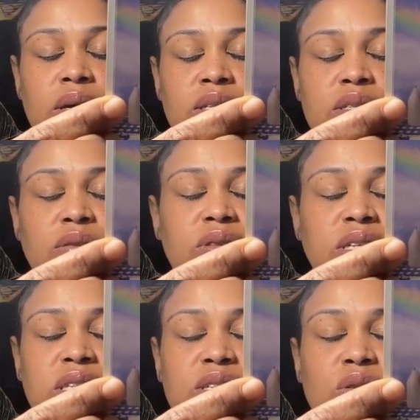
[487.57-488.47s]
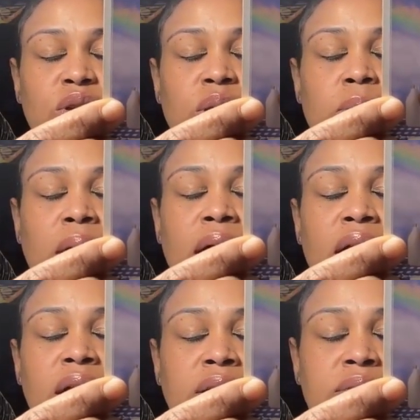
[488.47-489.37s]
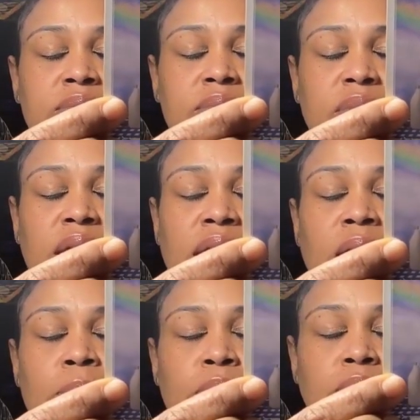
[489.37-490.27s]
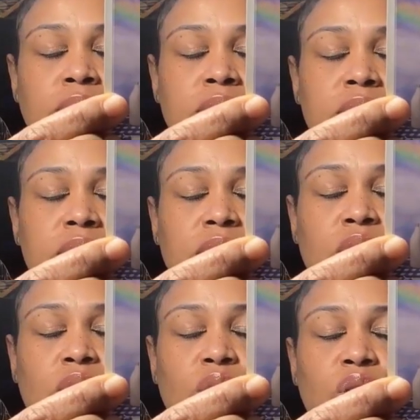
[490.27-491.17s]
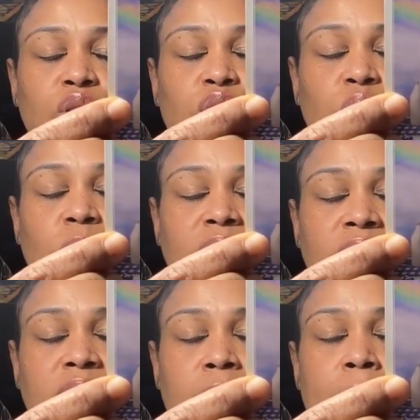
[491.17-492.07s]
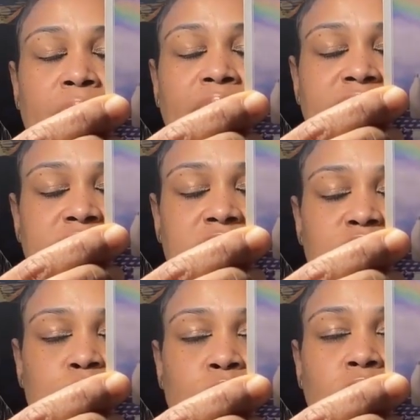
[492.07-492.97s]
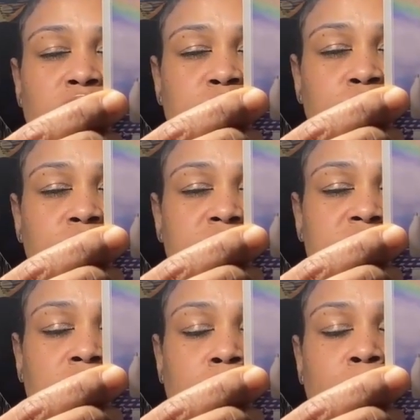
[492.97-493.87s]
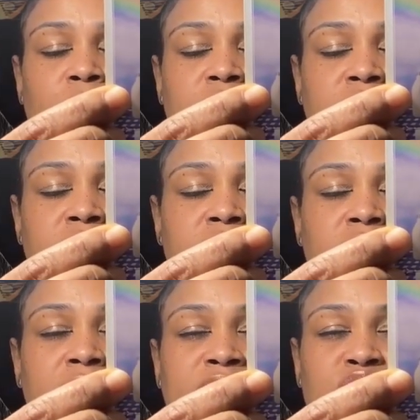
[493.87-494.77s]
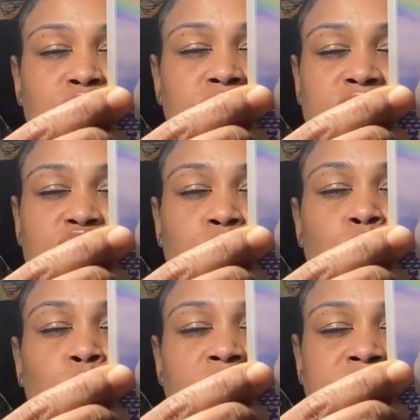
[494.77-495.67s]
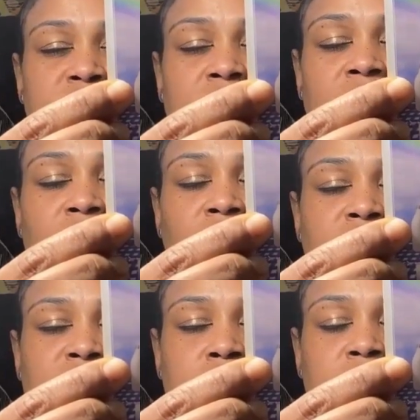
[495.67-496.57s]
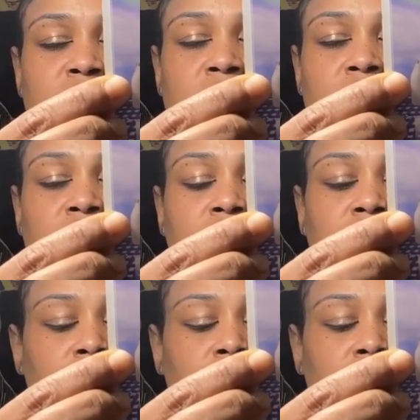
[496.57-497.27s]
So this is on your mind in April. You want to get back to this prosperous and abundant nature that you once carried, Gemini.